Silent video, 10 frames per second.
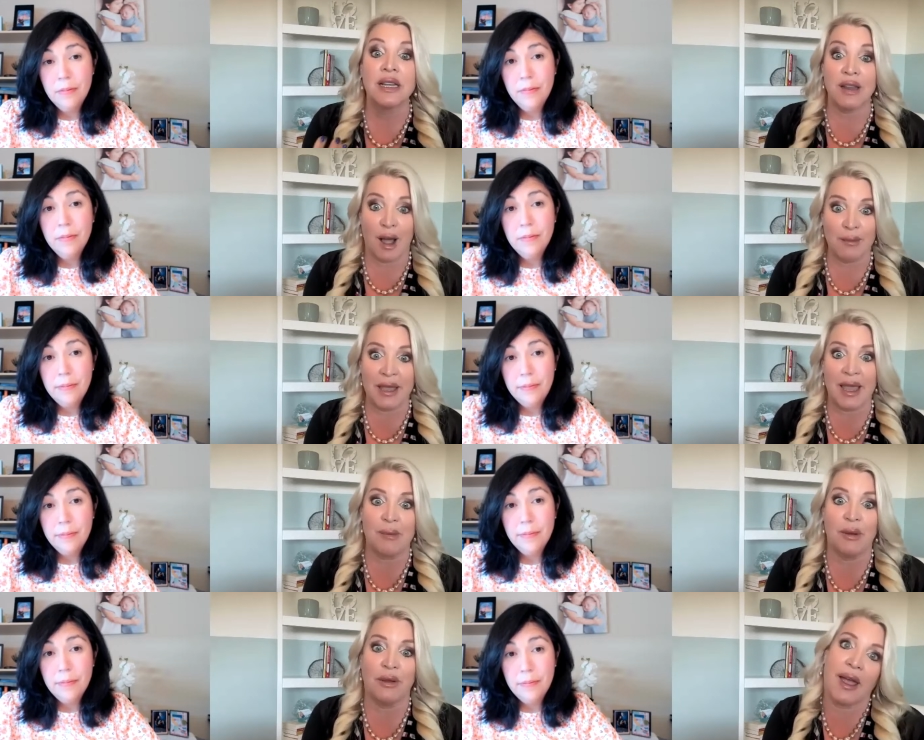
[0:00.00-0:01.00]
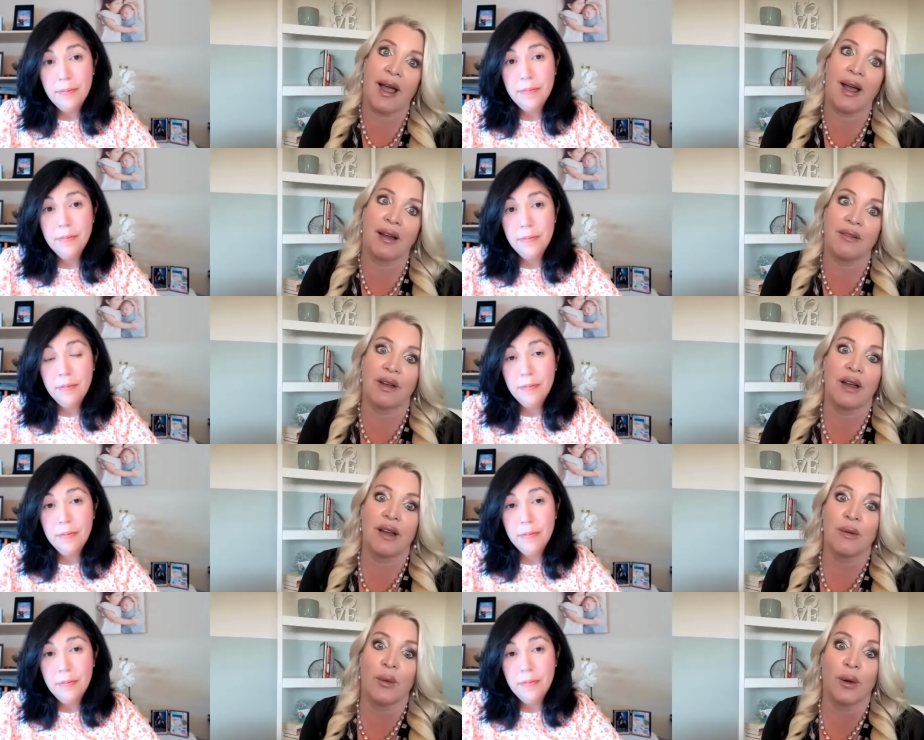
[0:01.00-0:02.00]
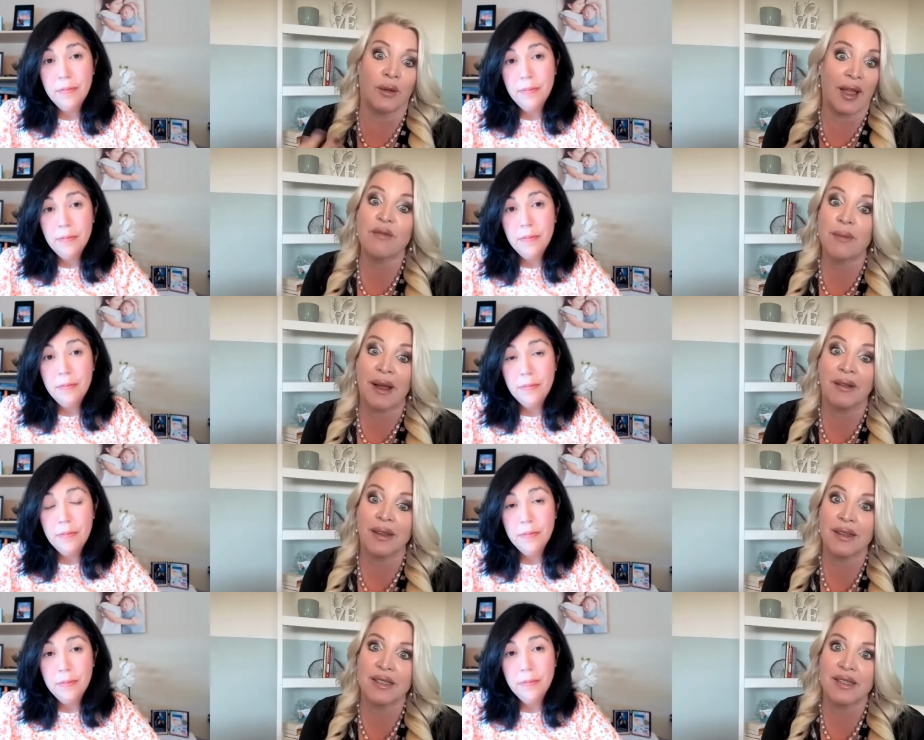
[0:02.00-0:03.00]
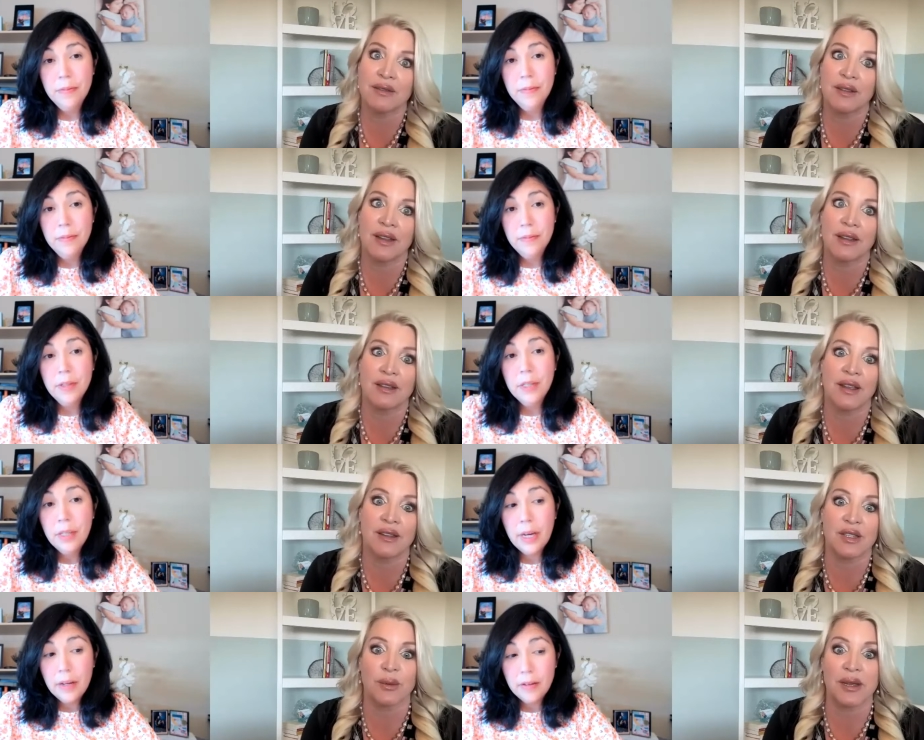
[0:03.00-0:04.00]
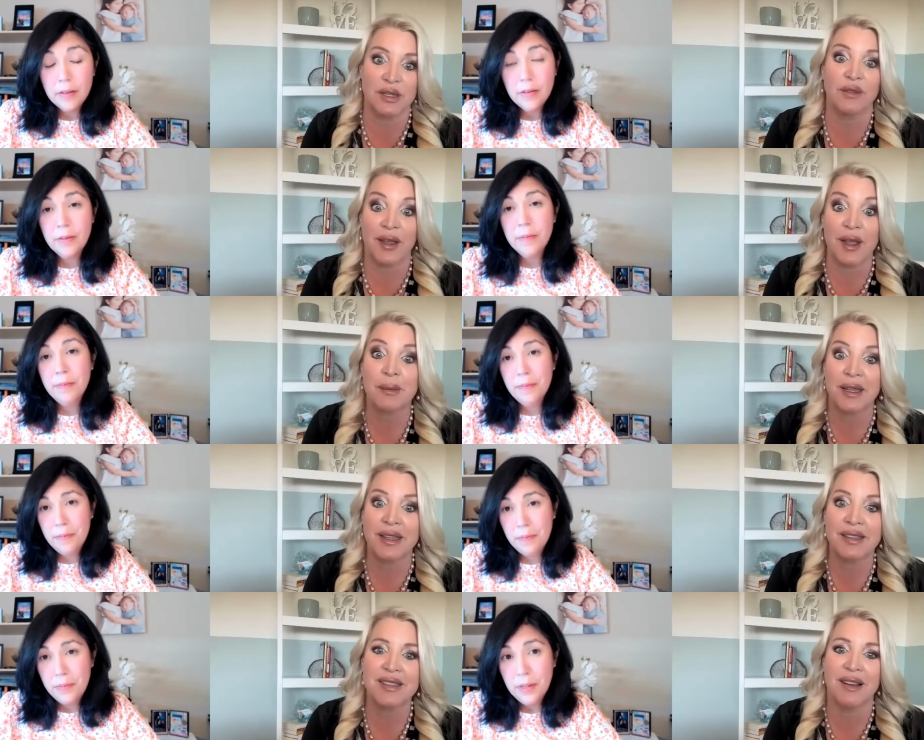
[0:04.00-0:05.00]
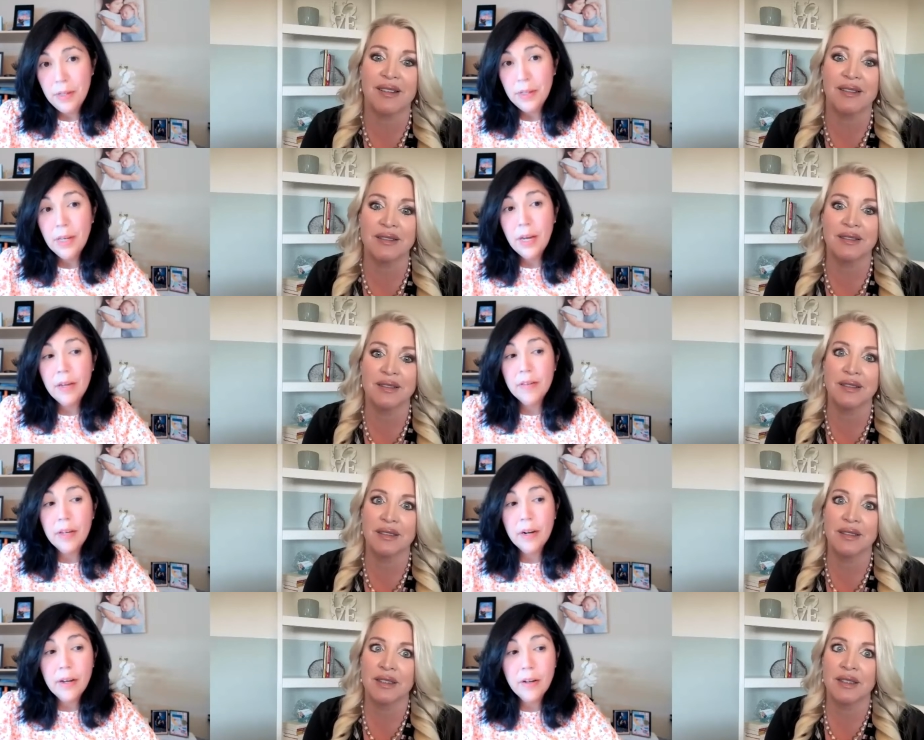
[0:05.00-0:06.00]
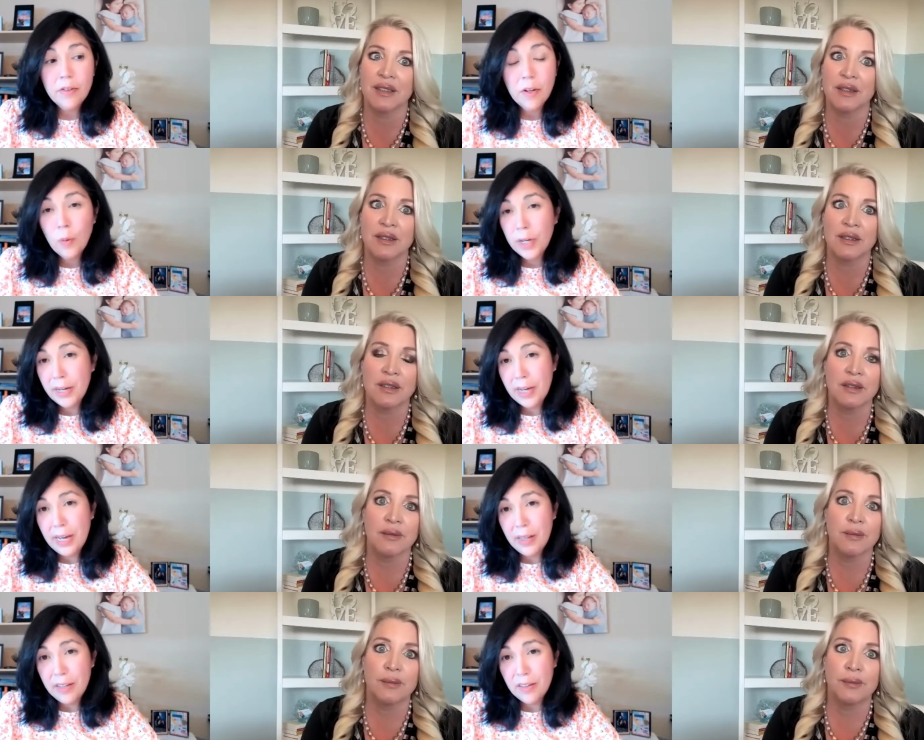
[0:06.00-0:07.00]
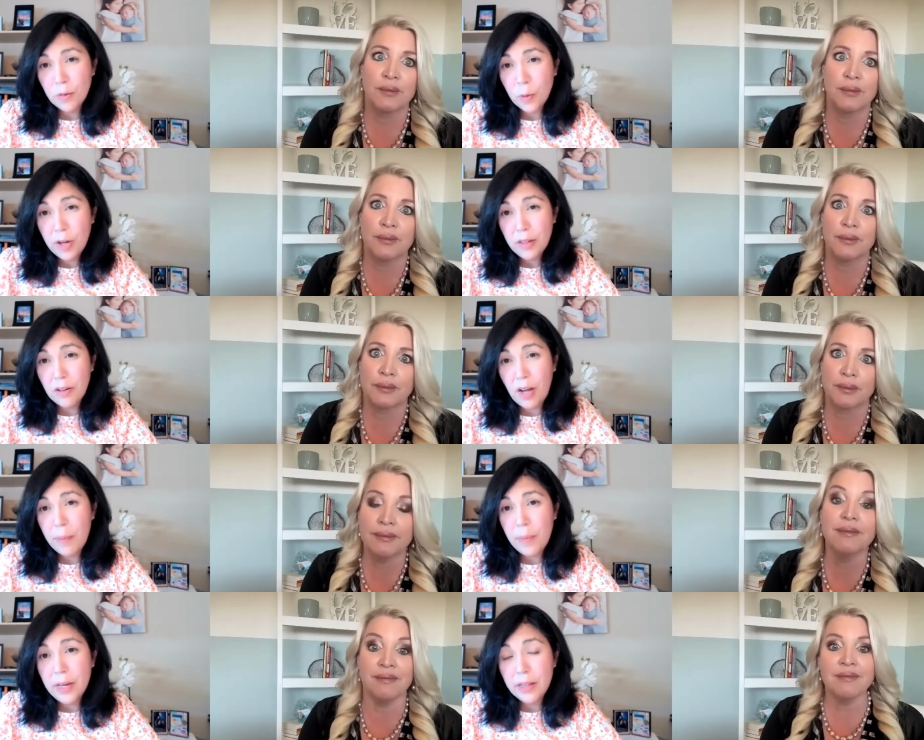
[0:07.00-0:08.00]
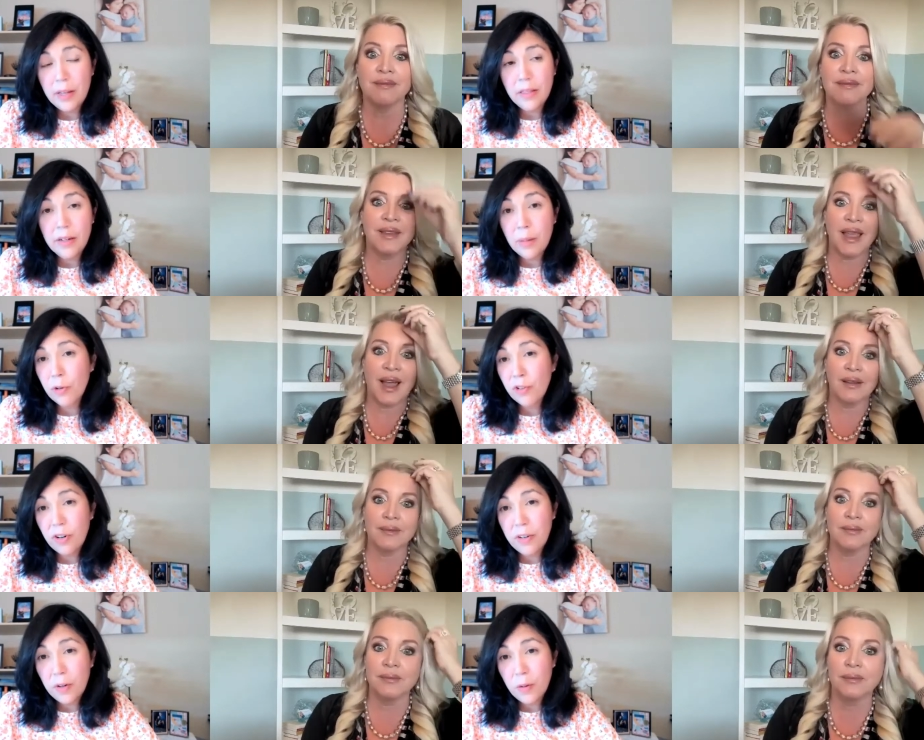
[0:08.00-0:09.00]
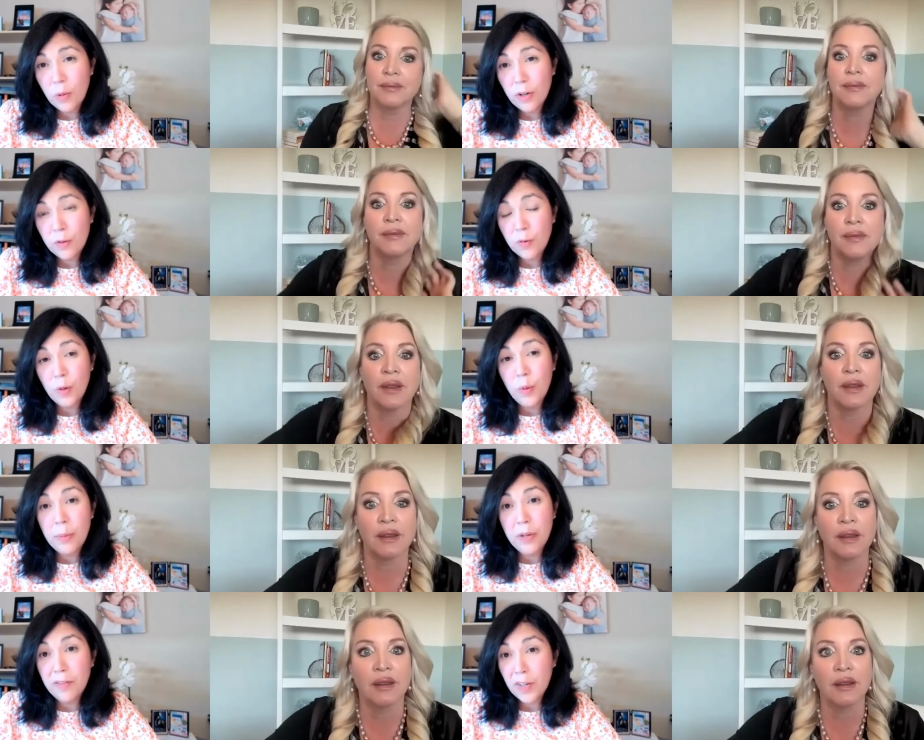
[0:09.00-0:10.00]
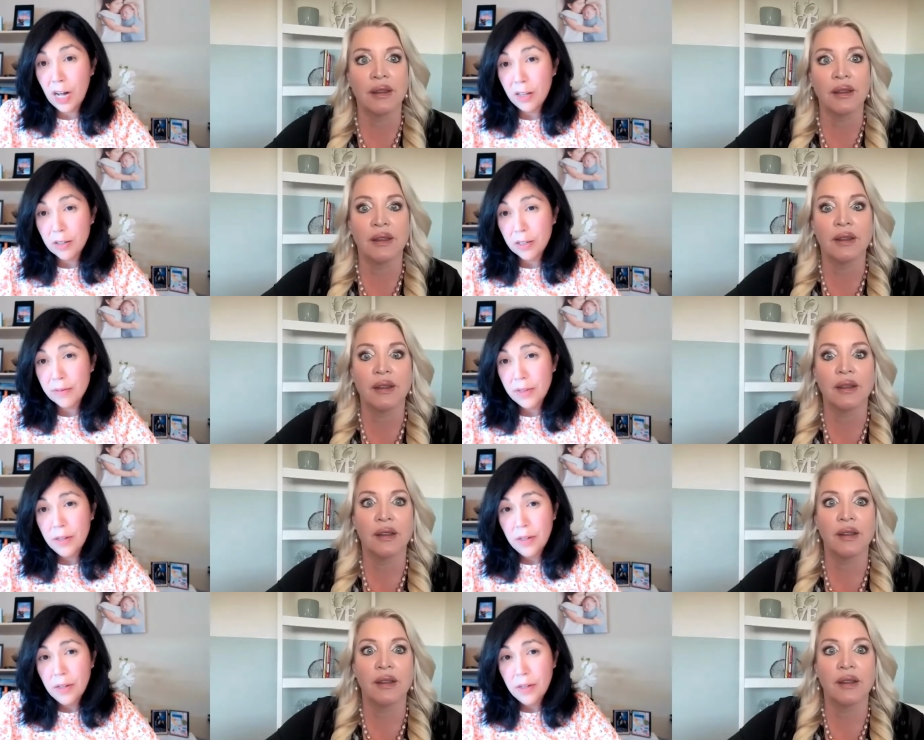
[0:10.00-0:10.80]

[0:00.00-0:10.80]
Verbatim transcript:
Speaker 1: not being able to have a work life balance and, and sort of family. So,
Speaker 2: yes. And I also want to highlight, since we're on the topic, that the numbers are even worse for women of color.